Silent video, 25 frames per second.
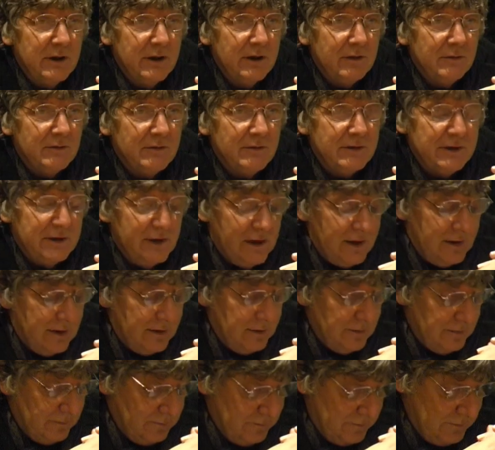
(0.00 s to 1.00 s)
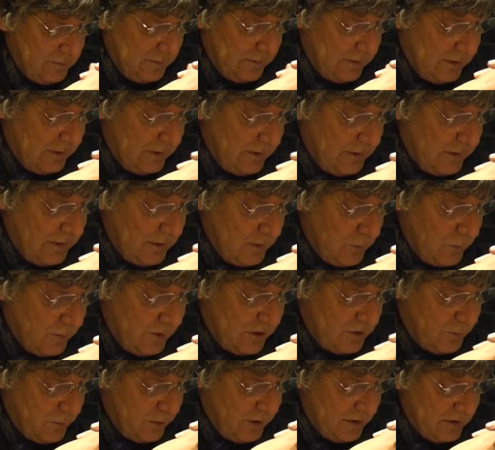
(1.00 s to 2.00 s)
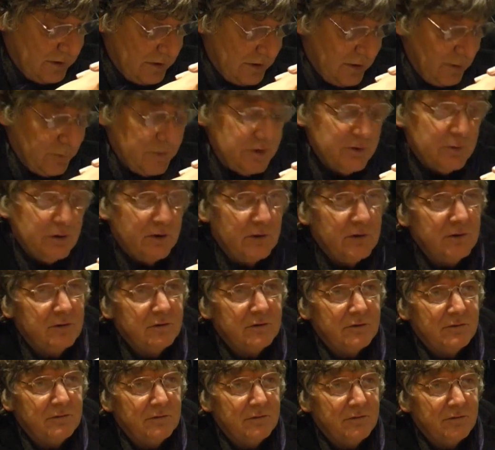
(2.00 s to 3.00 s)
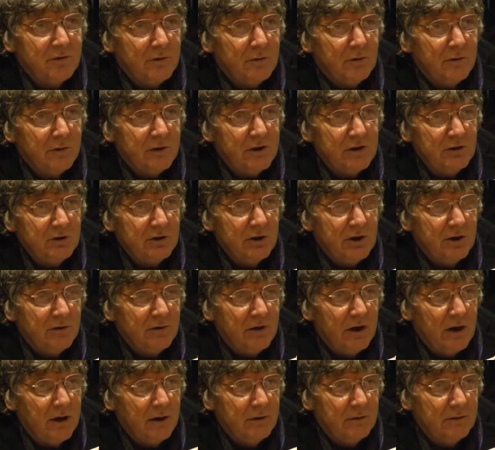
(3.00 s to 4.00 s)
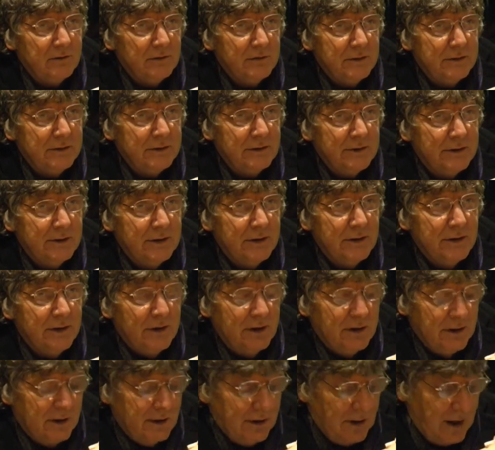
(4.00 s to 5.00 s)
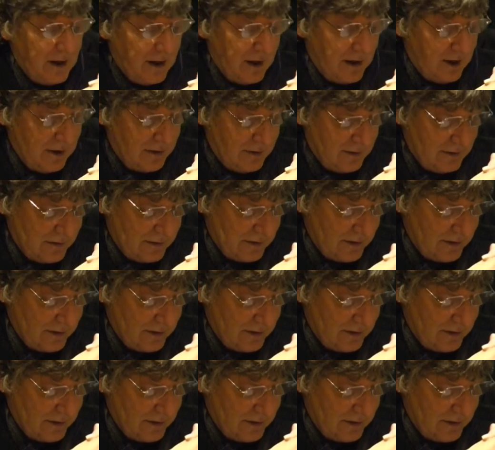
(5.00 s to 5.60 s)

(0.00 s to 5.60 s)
killed today, which brings it up to 104 this year alone. And